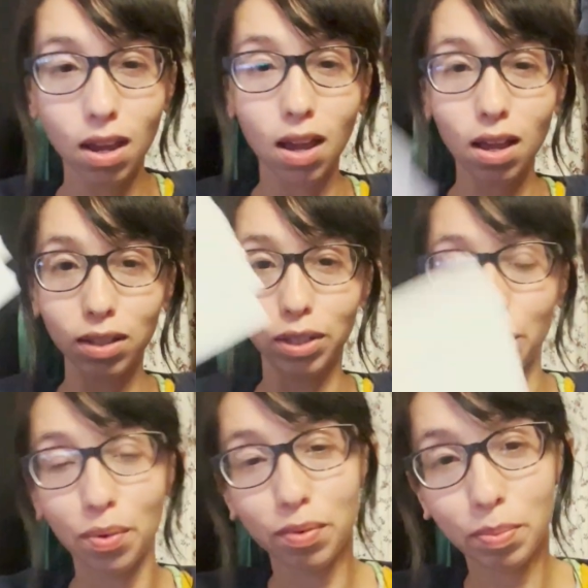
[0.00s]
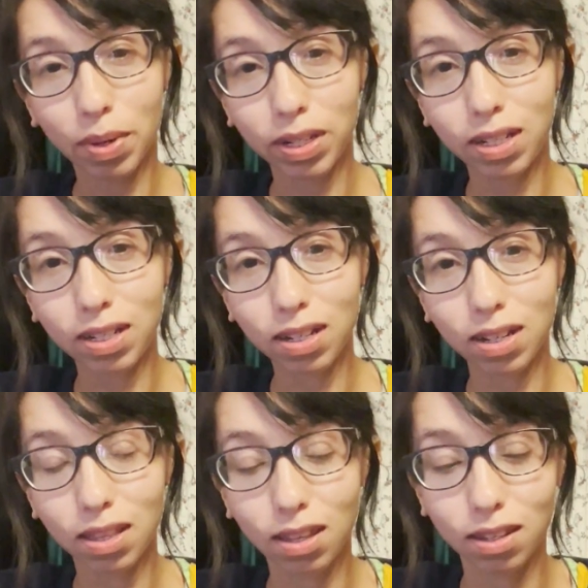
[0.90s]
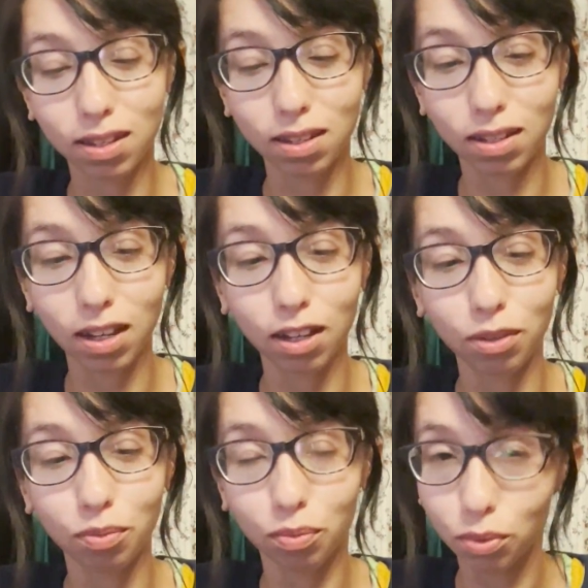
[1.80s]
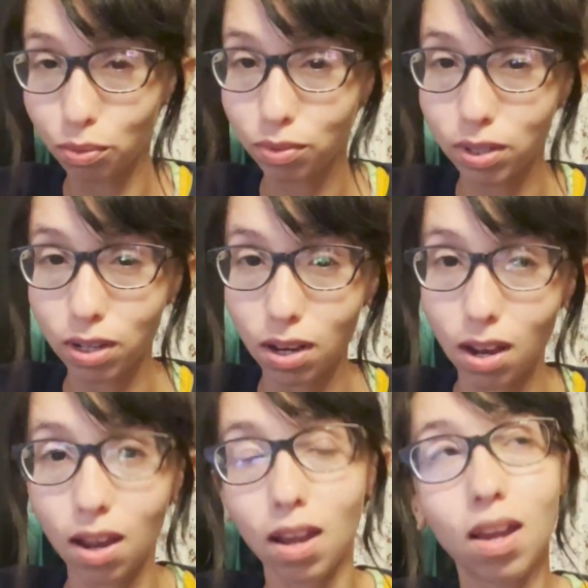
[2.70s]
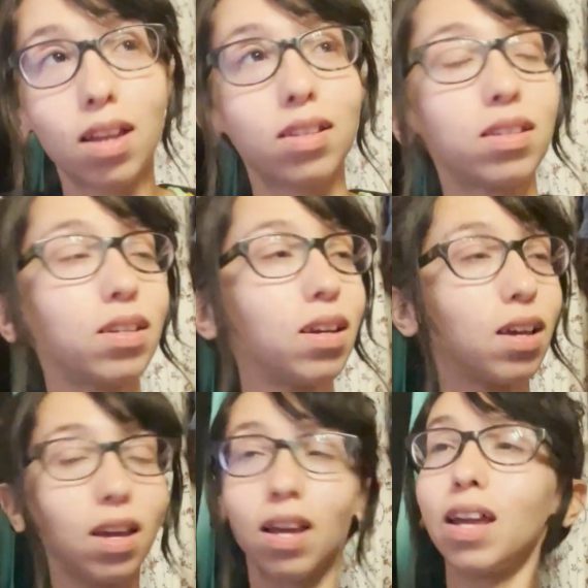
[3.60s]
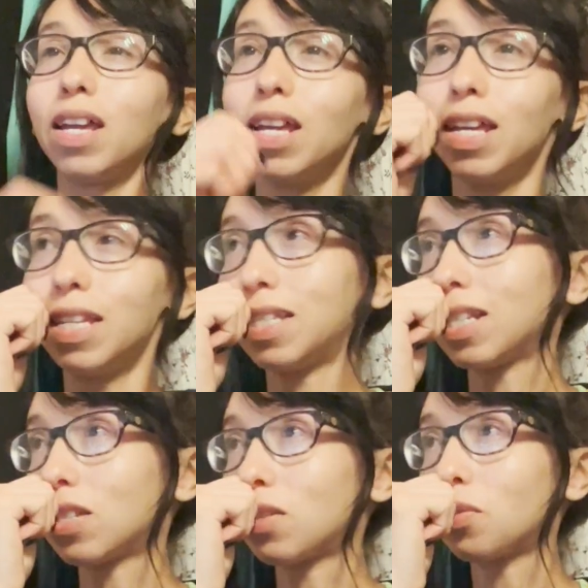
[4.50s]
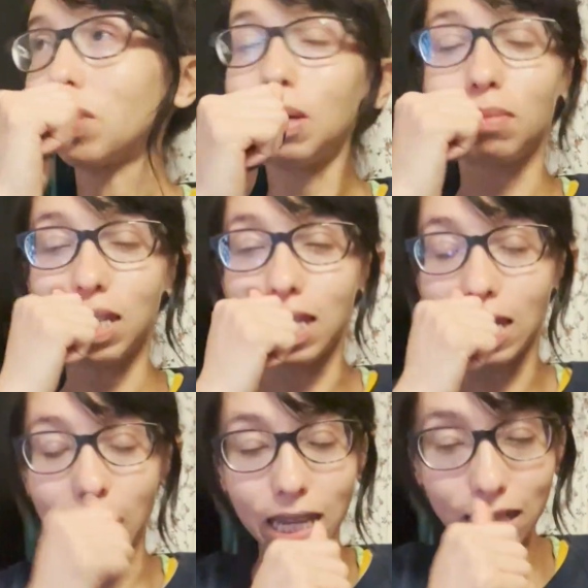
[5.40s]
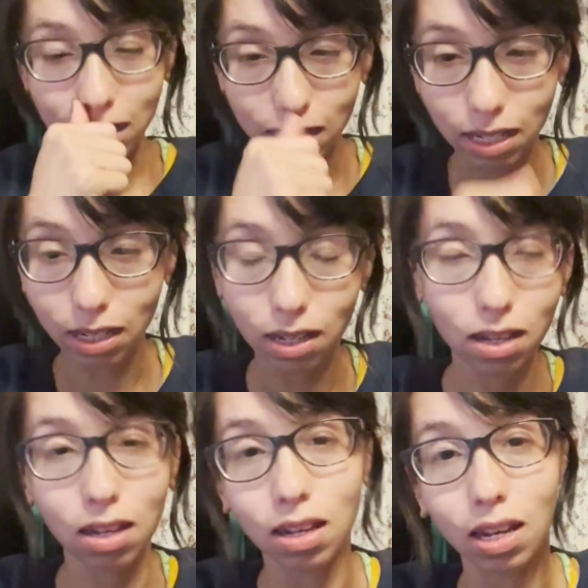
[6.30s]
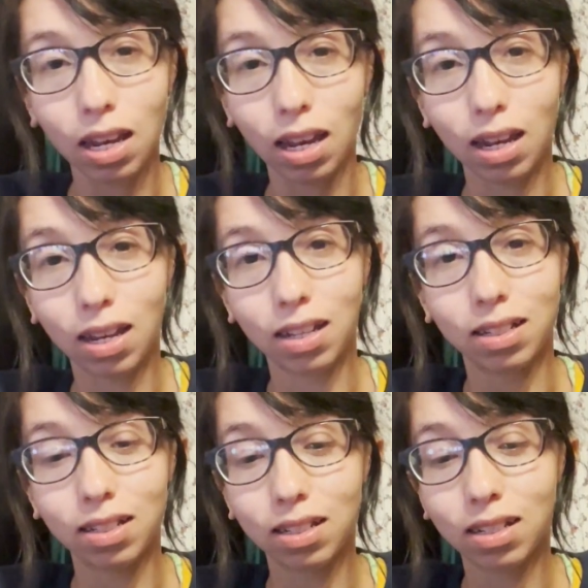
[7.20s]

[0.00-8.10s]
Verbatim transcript: Hello everybody, this is En Route and it is extremely late and